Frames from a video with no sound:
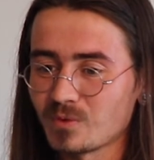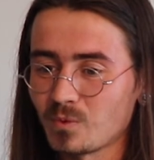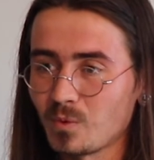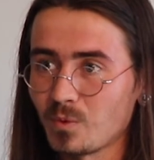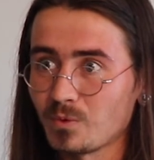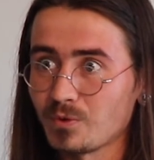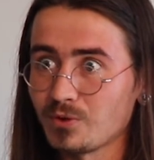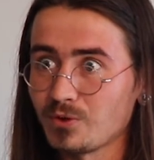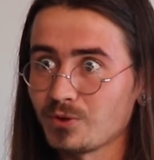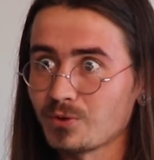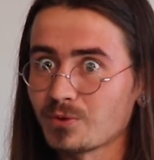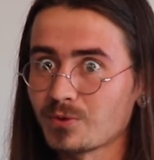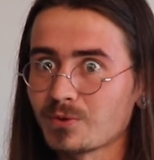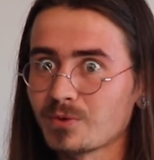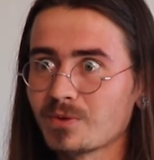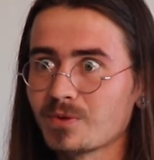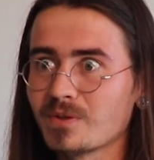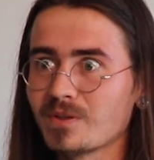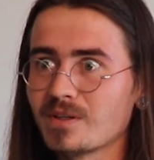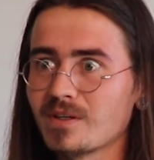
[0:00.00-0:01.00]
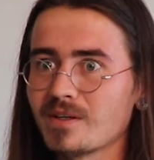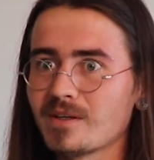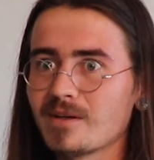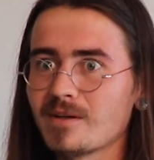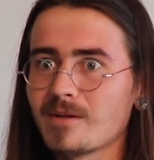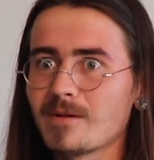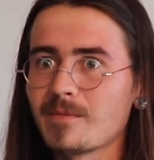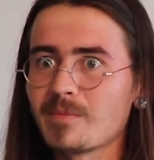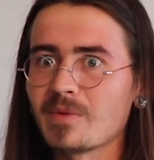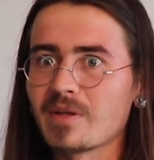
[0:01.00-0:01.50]
all you.
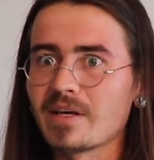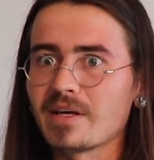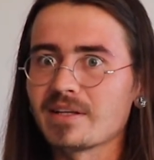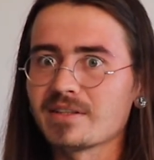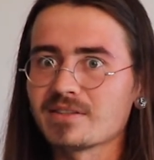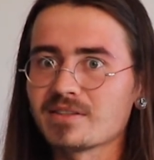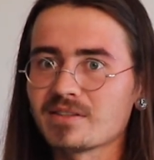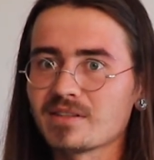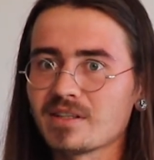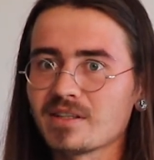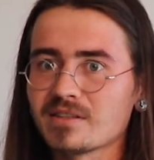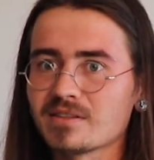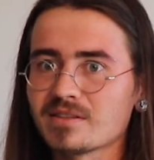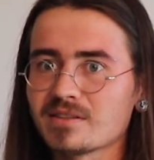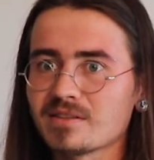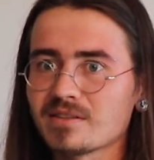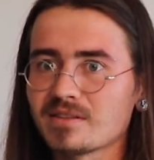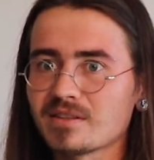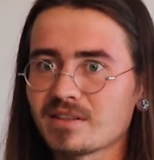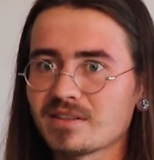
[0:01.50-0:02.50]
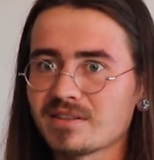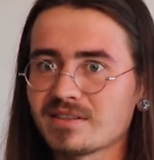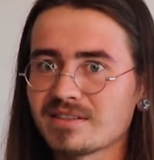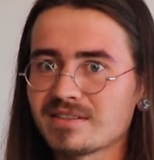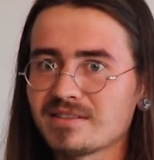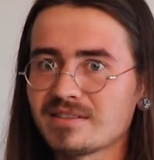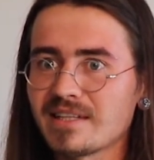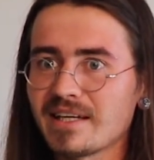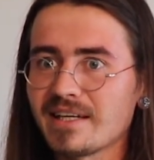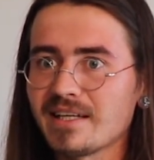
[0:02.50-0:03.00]
It's the
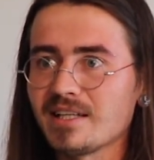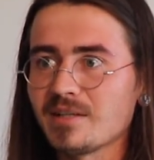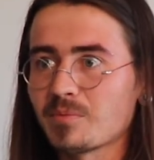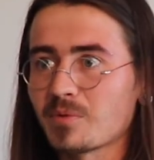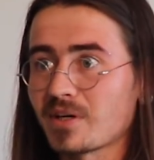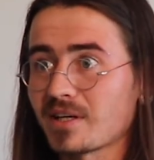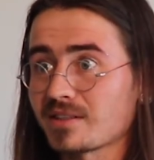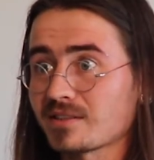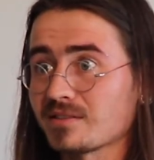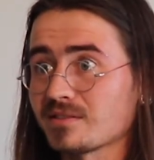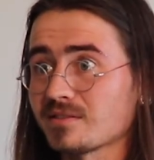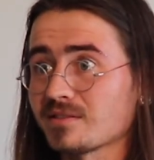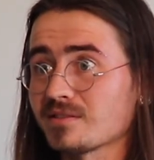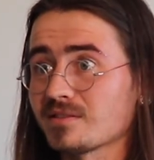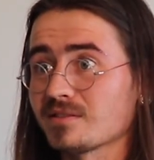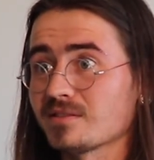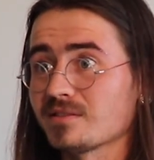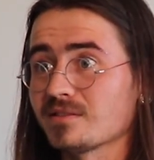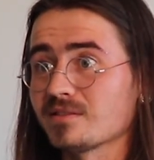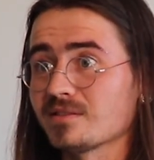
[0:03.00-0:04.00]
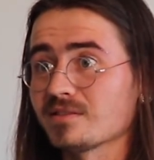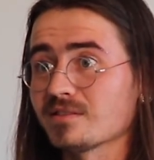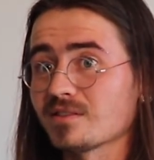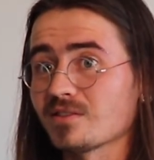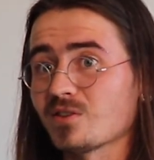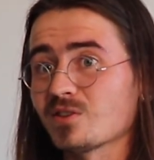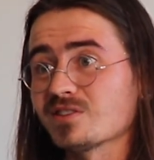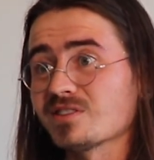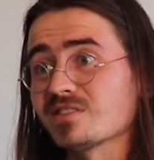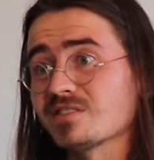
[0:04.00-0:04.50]
daily practice. It's the
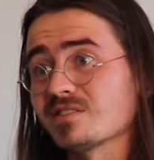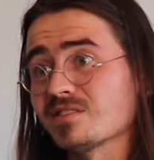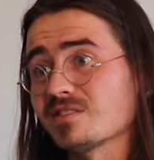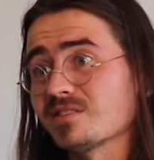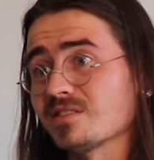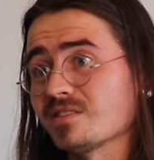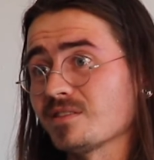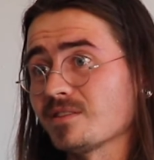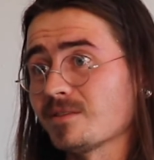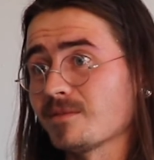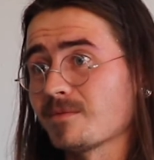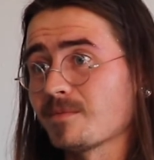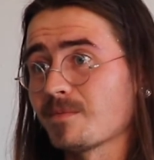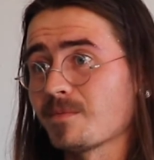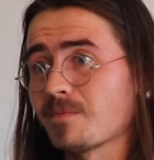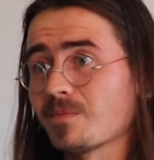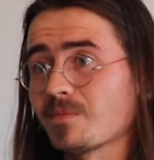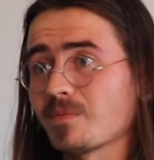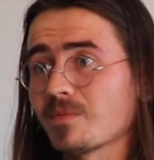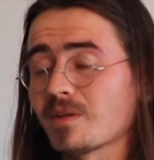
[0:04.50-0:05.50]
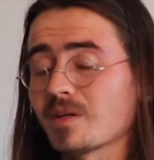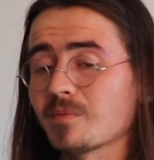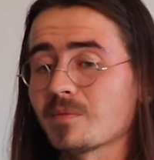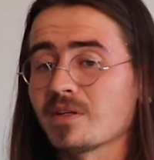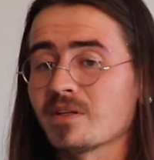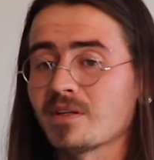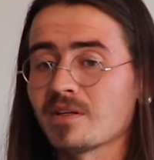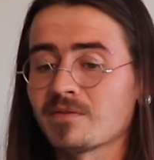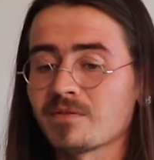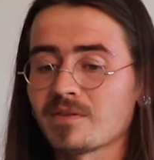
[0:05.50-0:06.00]
consistency. I
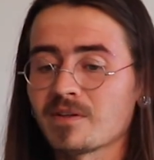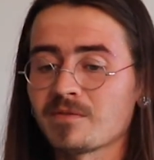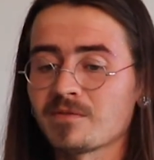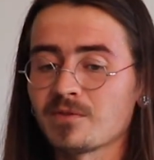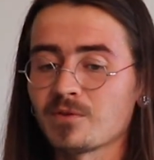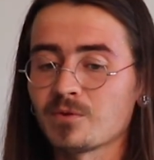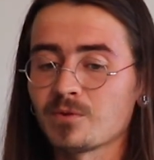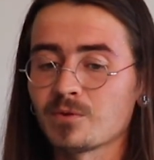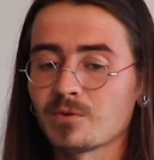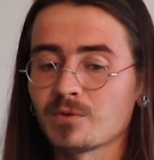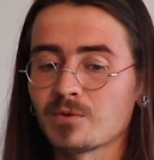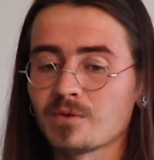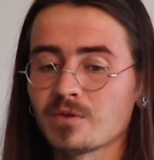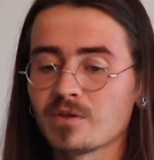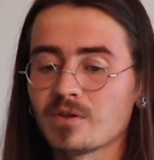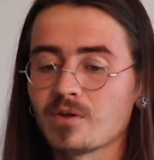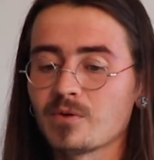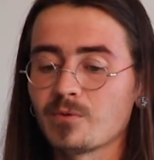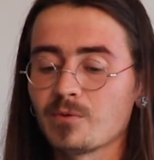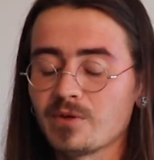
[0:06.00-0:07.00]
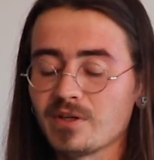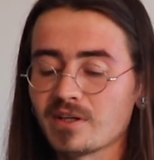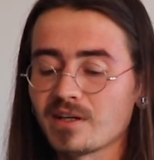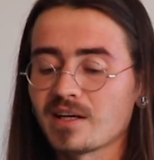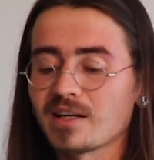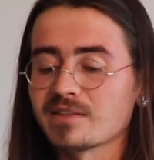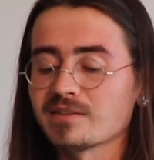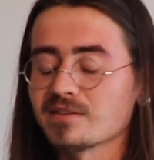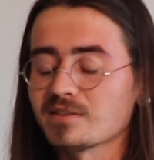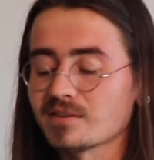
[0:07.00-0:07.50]
mean, if you
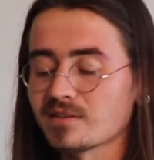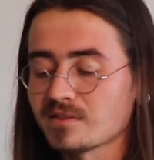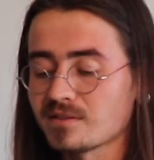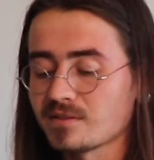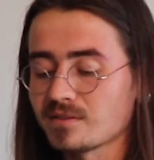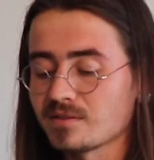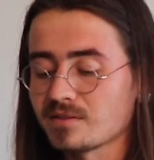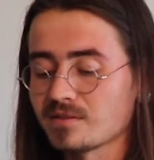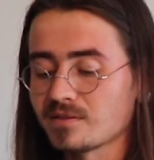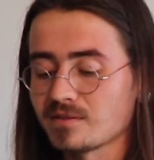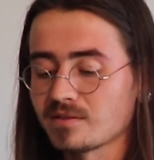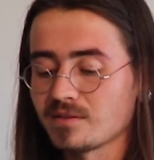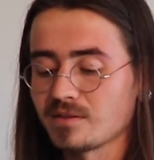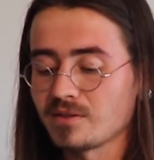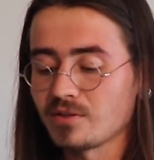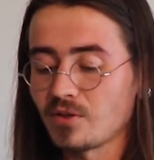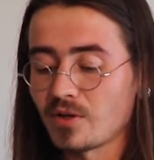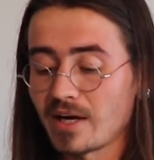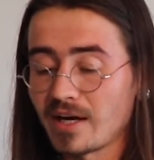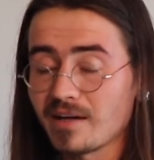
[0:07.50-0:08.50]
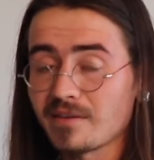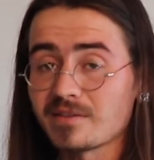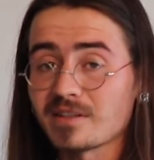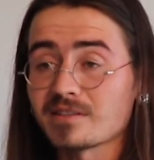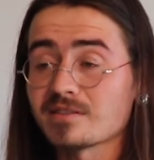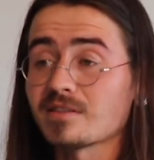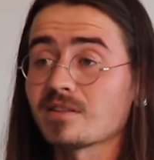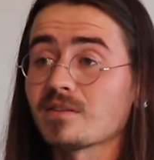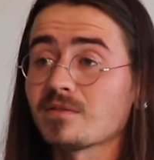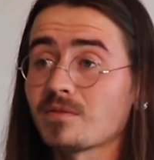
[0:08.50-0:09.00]
realize this and you have
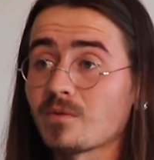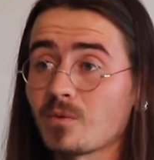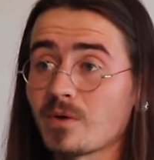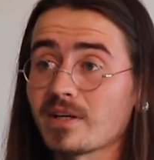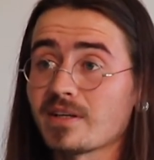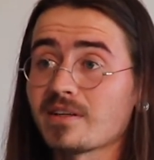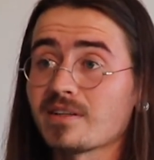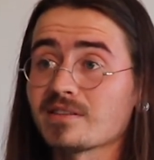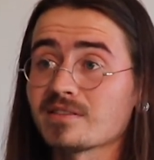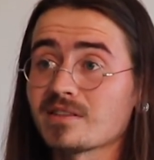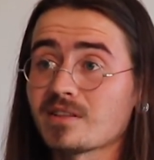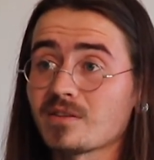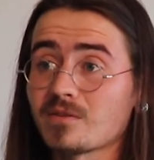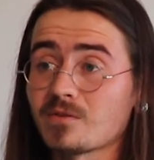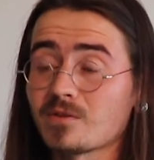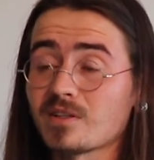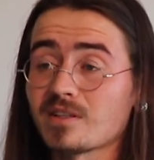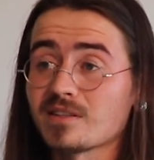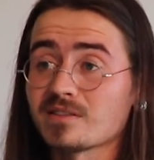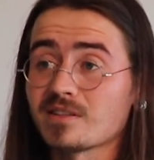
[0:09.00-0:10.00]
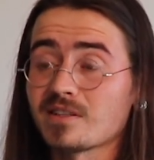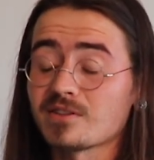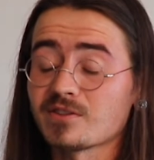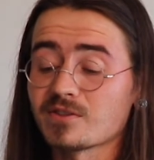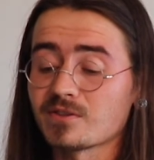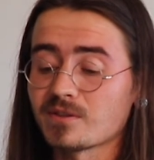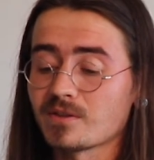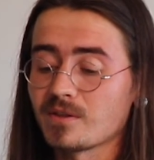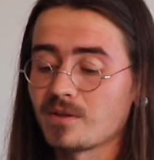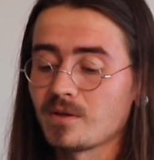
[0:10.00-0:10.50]
that self-awakening,
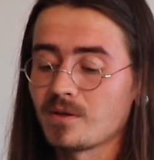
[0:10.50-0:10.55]
self-realization,